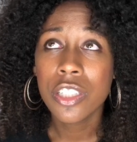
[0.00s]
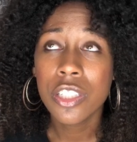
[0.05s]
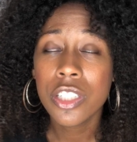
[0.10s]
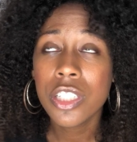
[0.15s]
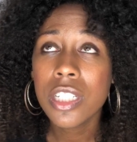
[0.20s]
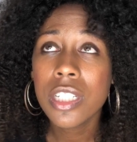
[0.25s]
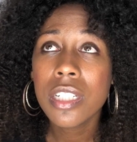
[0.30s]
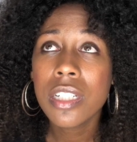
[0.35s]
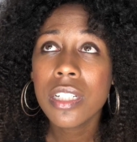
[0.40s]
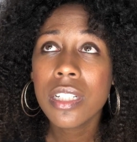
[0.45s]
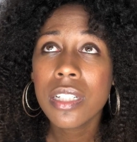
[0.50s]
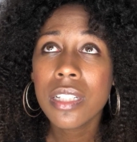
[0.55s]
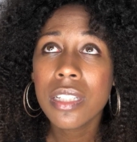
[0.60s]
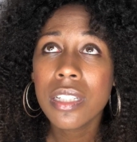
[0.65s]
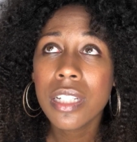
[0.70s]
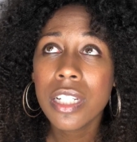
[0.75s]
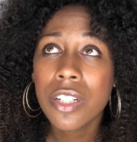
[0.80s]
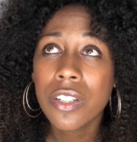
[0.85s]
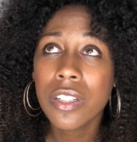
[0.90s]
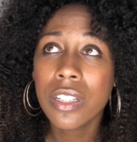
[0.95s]
She
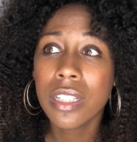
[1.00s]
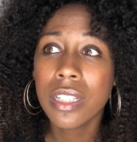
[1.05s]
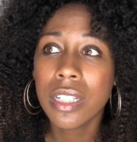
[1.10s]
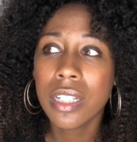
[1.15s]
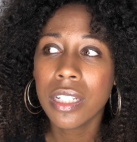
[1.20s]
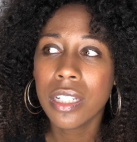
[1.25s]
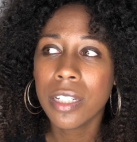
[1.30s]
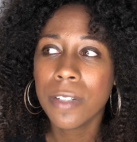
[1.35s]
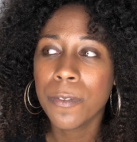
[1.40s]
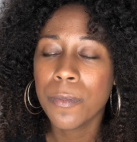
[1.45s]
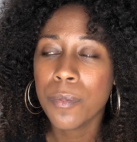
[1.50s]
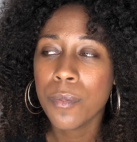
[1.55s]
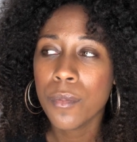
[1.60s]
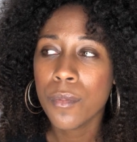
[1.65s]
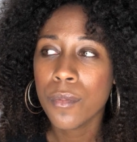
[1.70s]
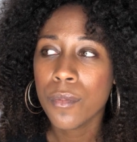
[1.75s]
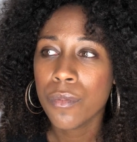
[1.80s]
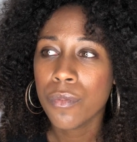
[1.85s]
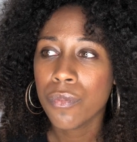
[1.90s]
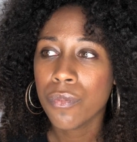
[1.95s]
literally
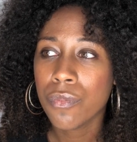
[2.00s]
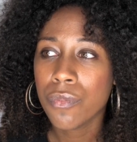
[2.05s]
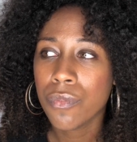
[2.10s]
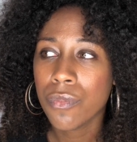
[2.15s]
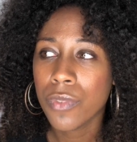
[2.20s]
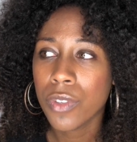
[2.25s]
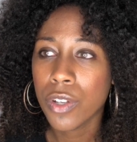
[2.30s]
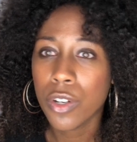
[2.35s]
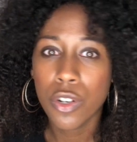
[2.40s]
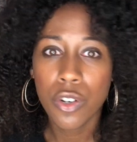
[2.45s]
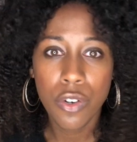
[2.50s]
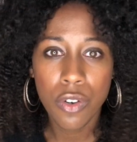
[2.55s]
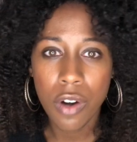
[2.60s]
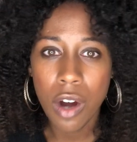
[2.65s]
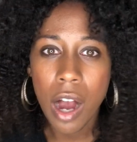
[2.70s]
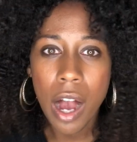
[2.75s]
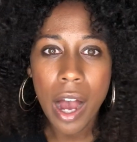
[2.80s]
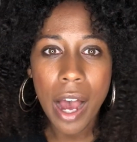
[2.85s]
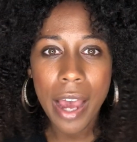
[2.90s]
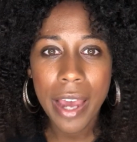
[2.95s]

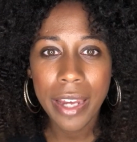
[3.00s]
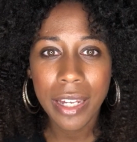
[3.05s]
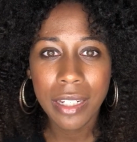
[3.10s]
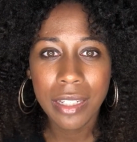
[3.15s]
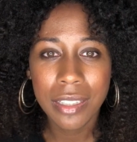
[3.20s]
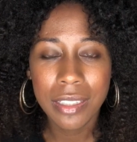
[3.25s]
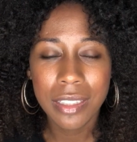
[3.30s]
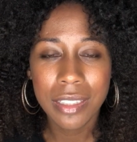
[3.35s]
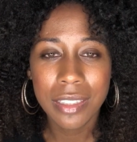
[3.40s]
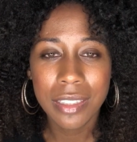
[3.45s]
cried.